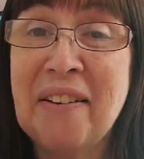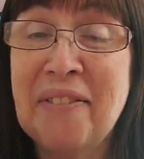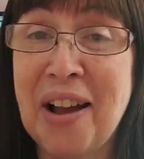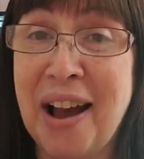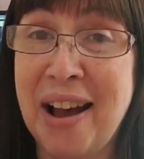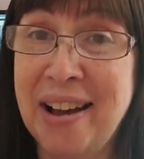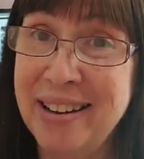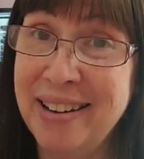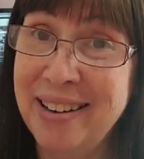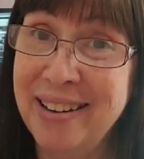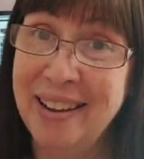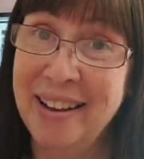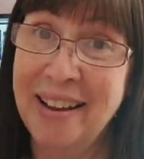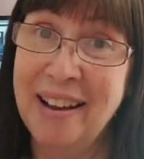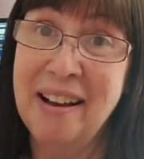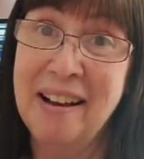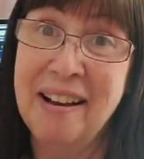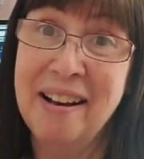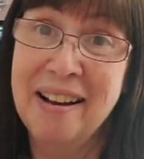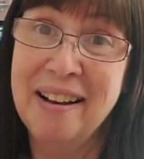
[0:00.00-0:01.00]
I've gotten
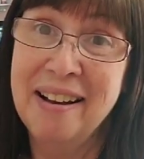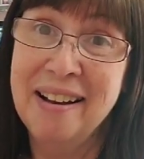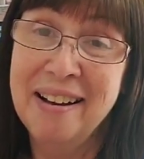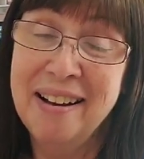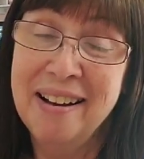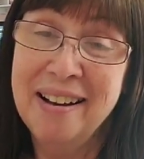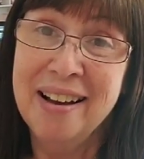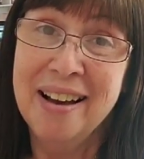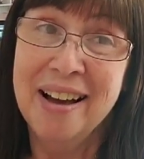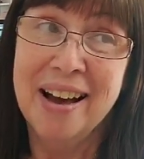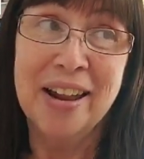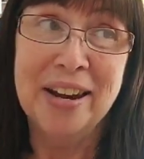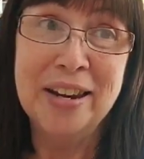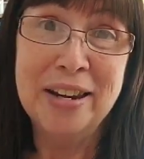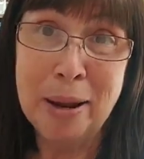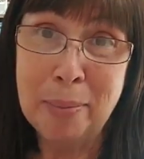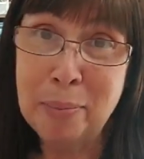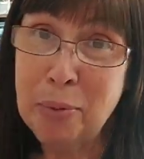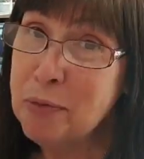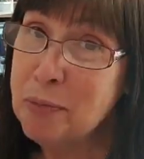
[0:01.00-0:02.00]
a
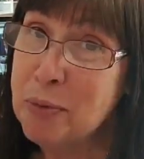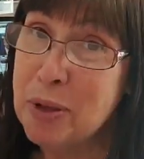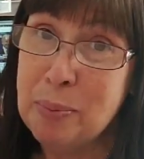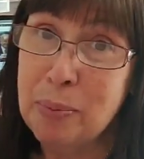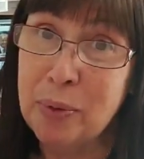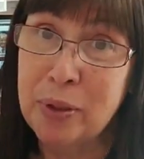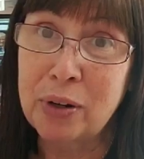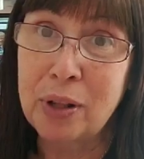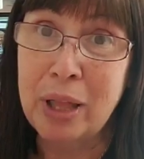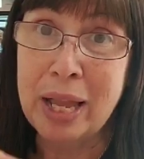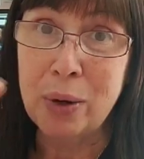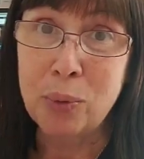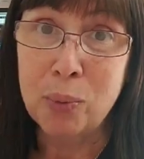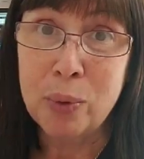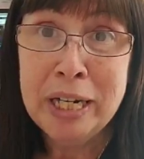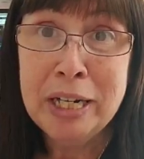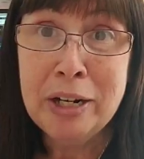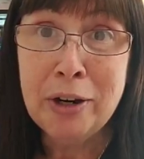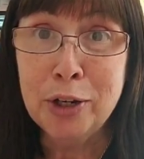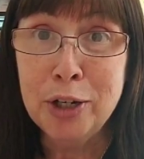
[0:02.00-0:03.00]
number of people that are like,
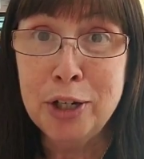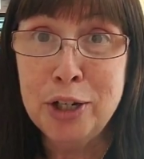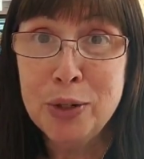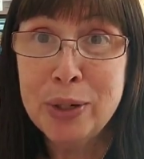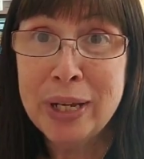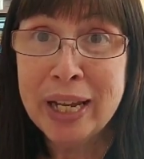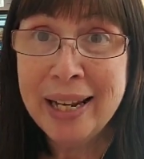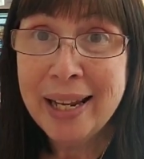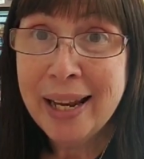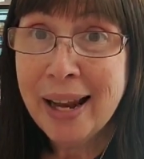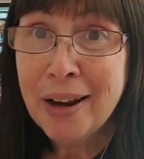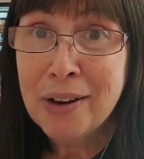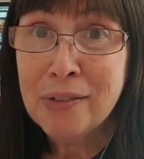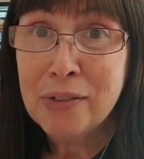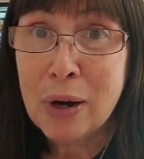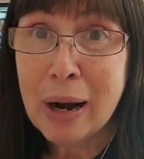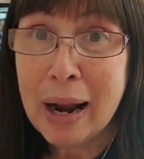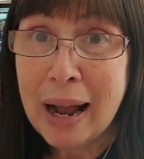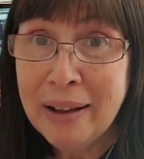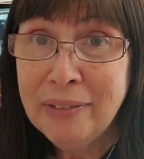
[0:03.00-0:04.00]
Rena, are you getting out of
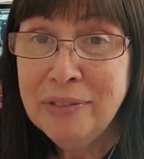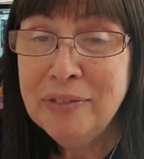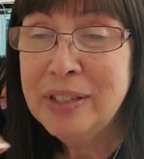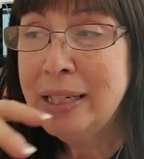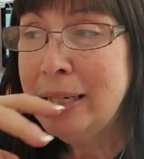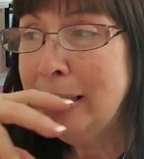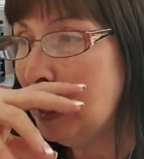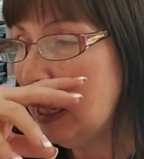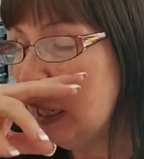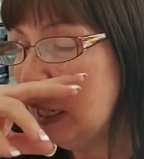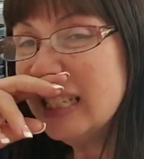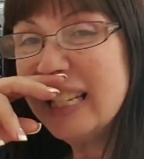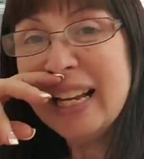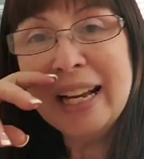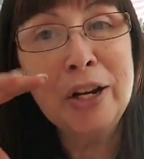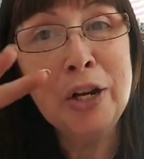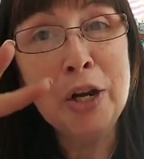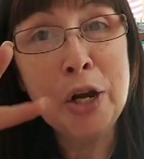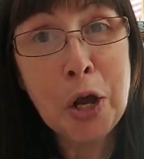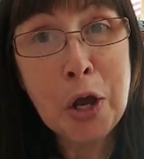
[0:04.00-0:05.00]
crafting? And it's like,
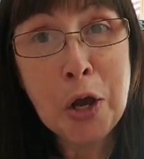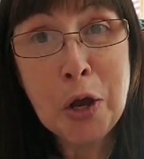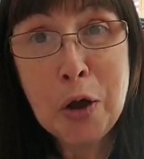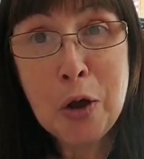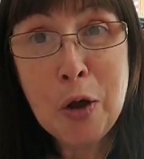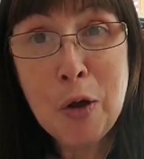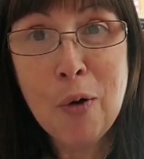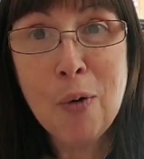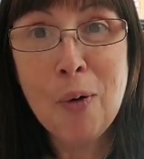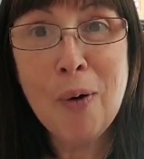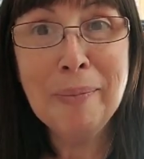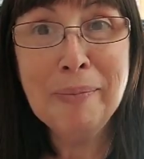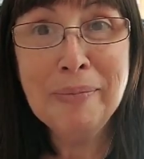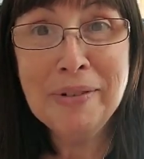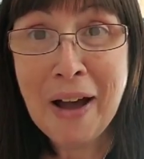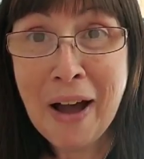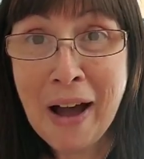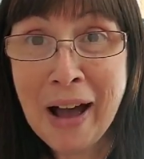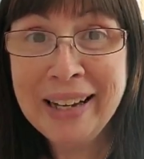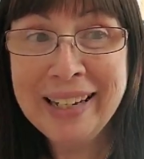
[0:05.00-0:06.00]
no, I'm
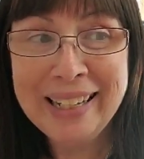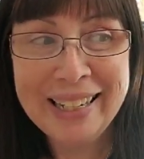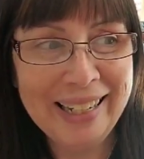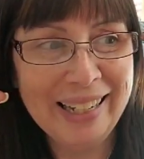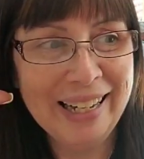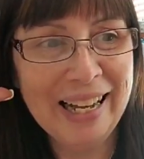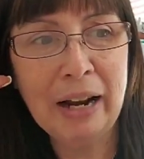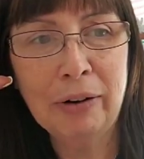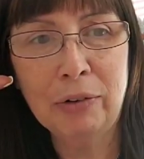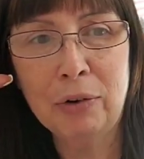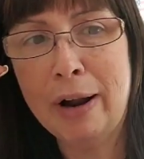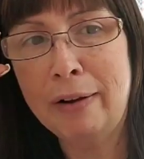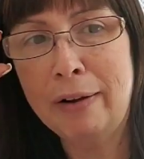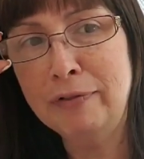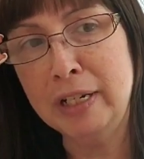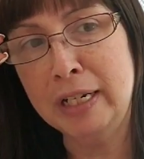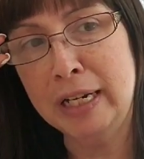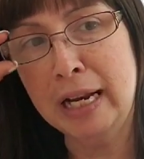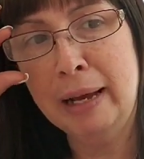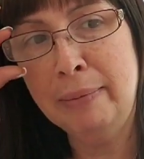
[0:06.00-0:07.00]
not getting out of
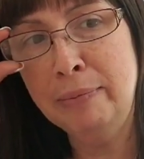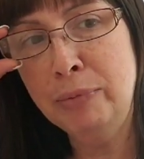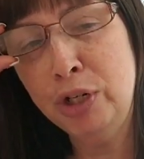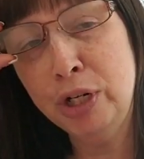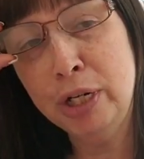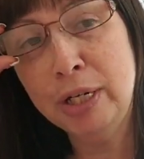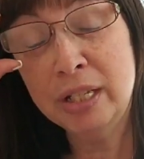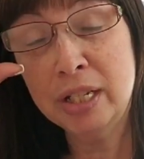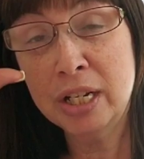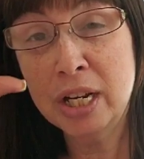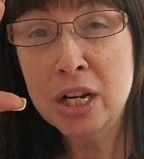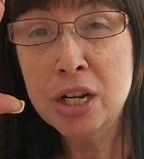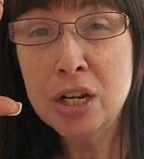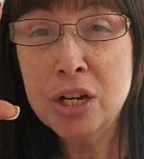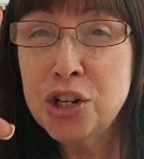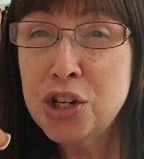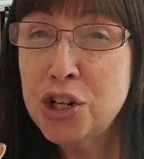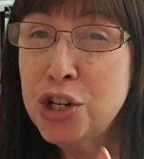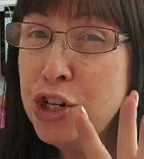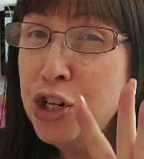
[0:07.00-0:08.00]
crafting. I'm just
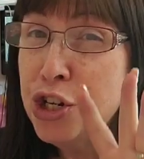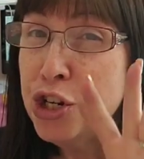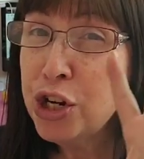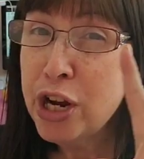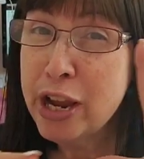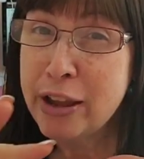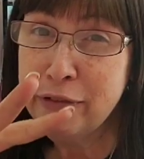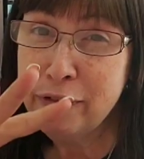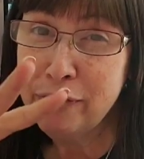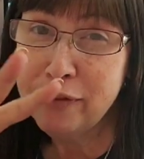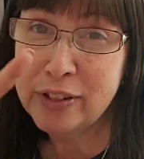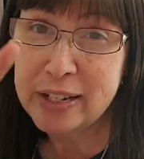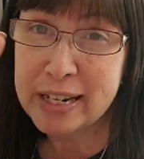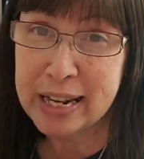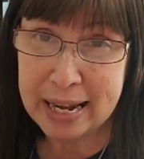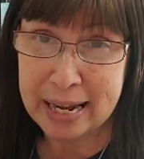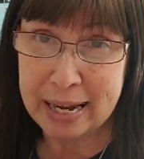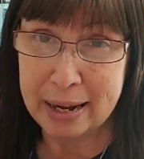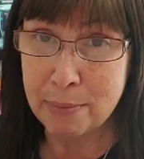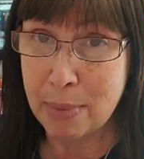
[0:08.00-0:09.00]

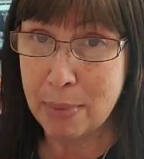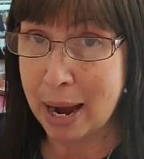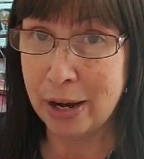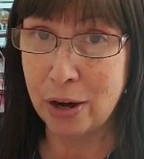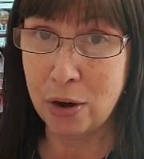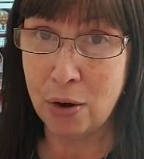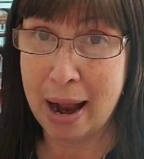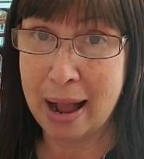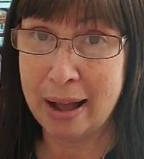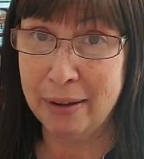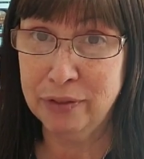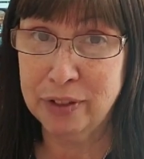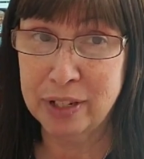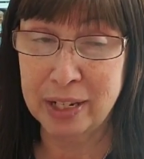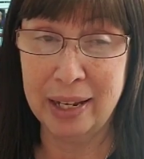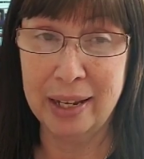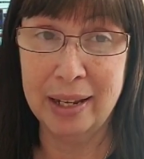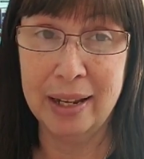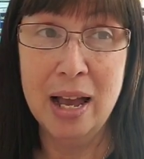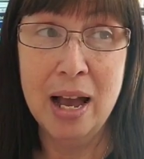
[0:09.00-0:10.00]
shifting my
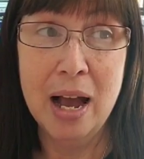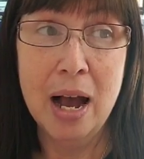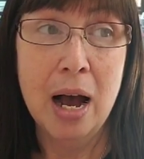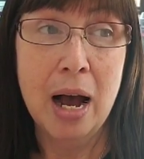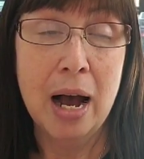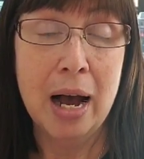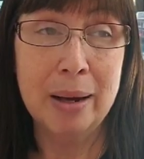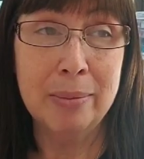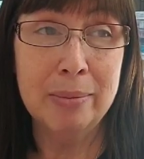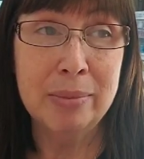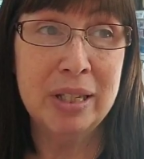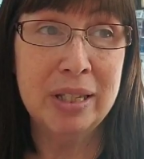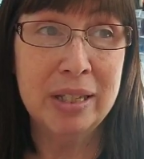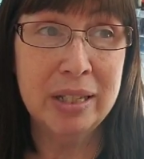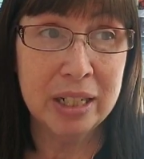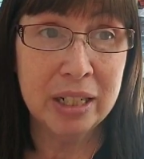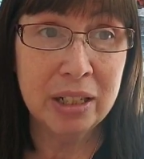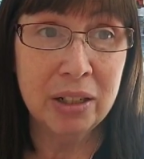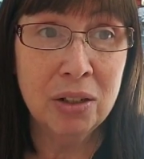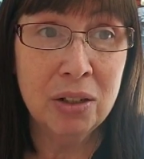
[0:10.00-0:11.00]
crafting. I'm
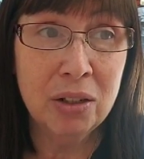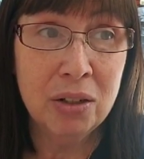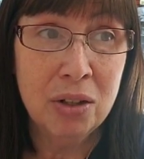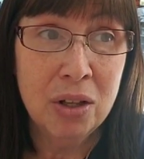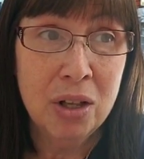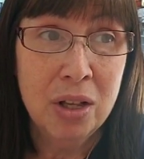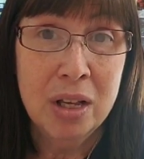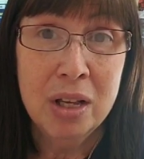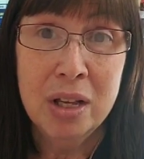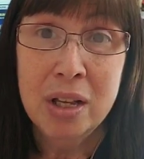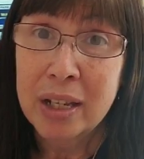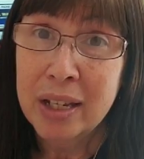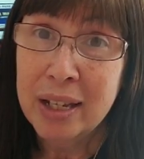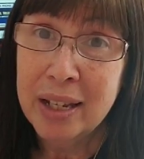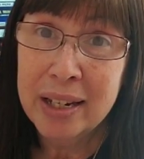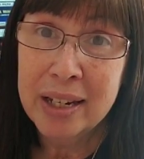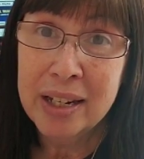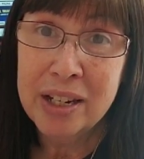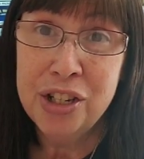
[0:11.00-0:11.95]
still going to